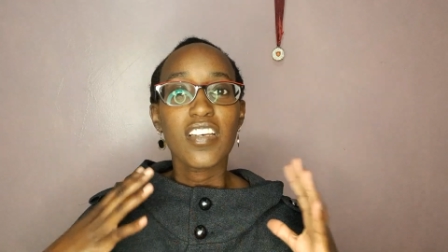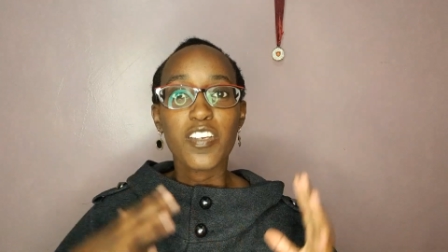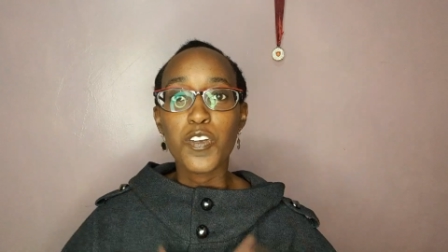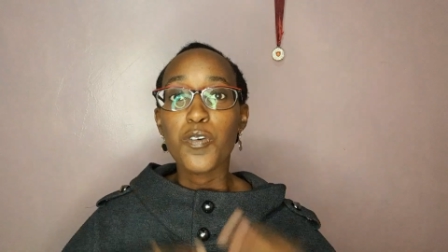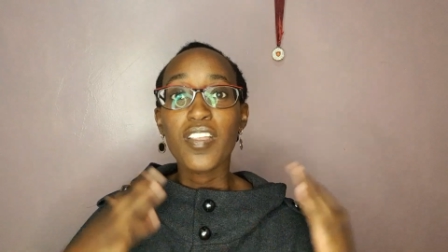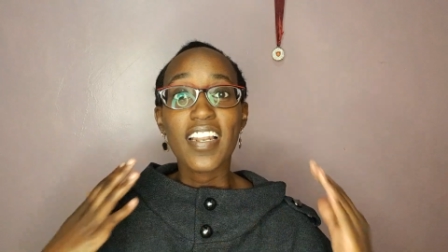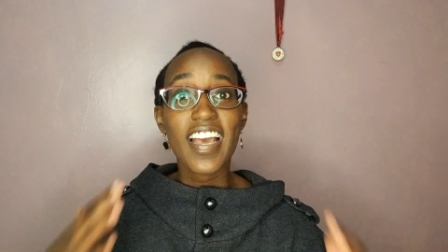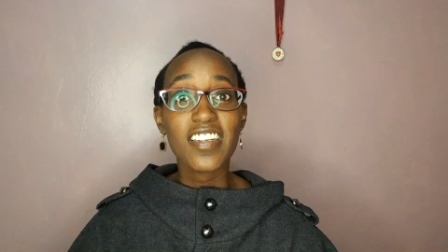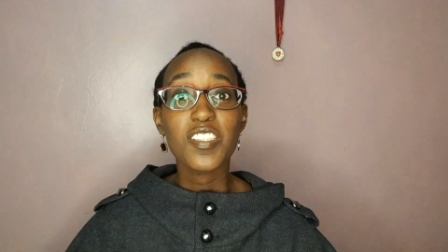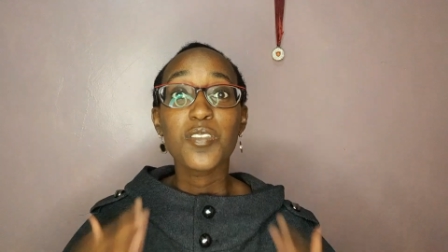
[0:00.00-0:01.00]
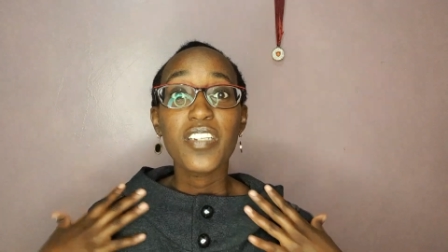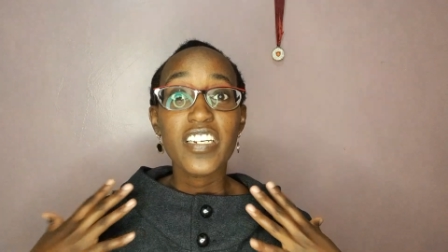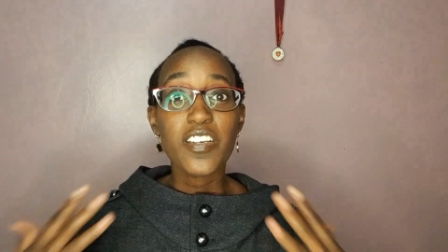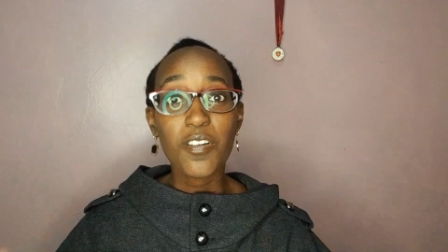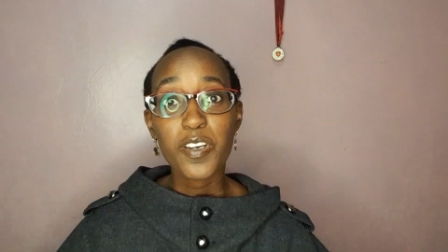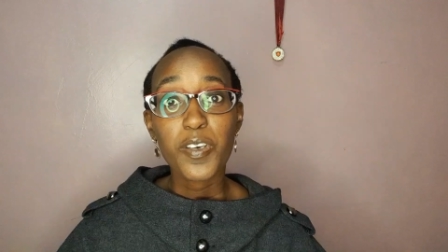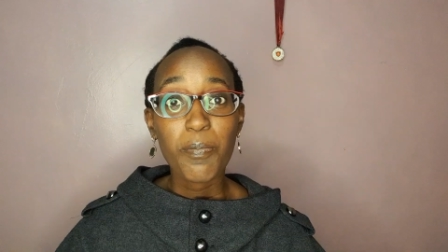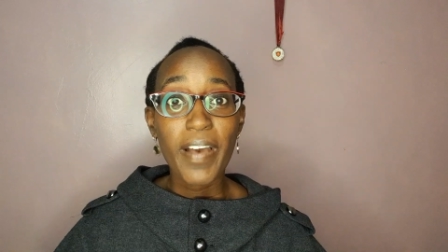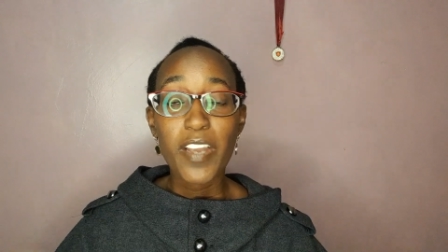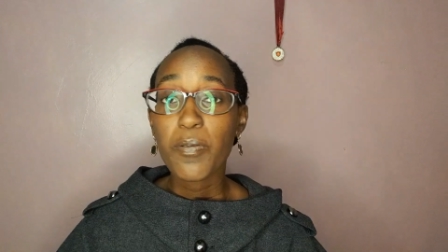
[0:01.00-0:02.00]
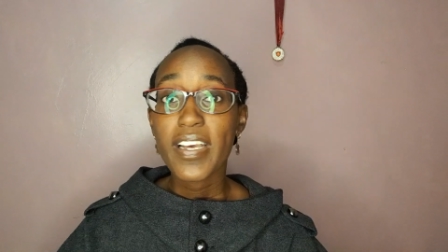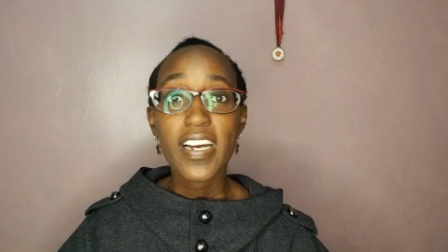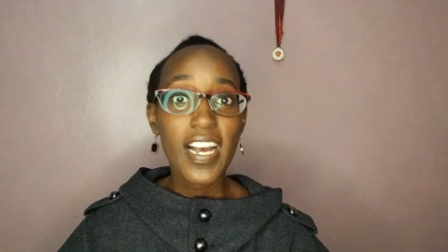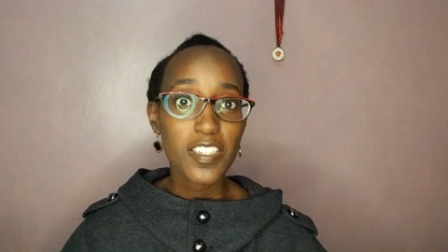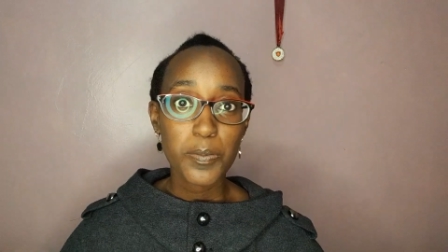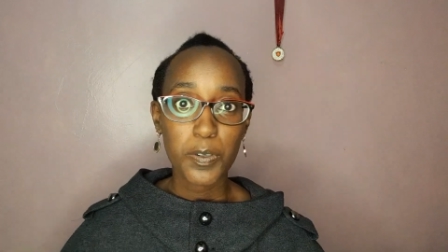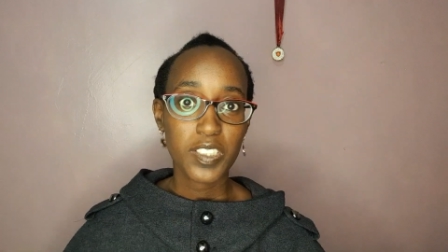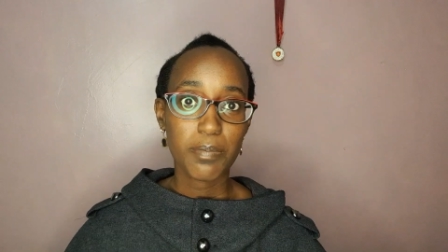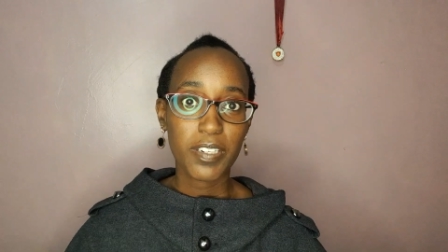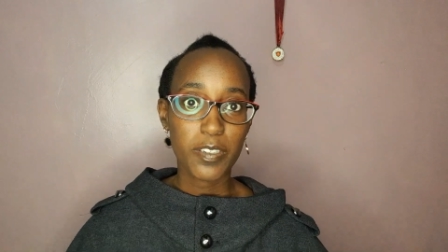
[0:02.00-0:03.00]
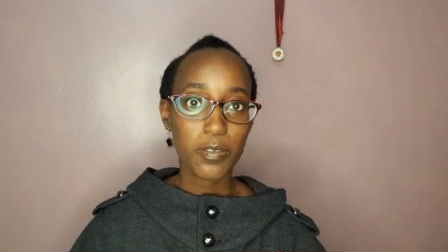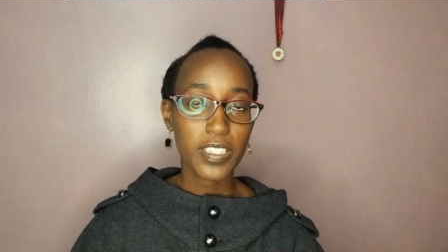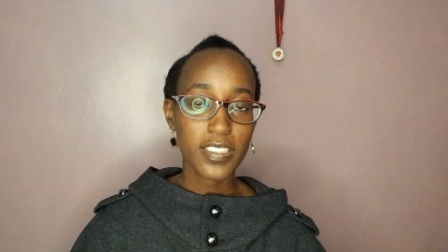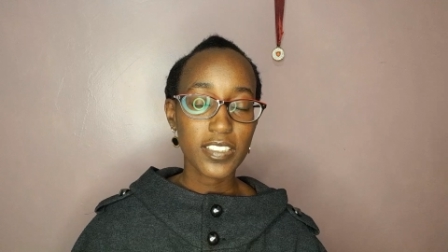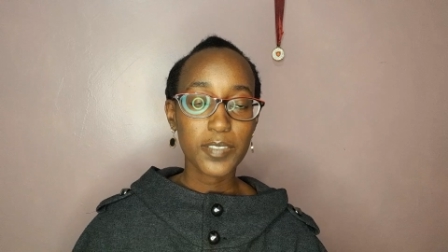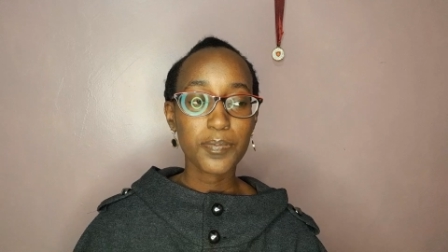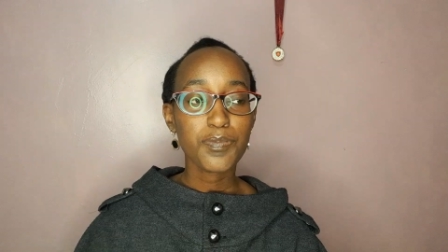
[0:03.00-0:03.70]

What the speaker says: You know, the land is already occupied. We can't possibly do this.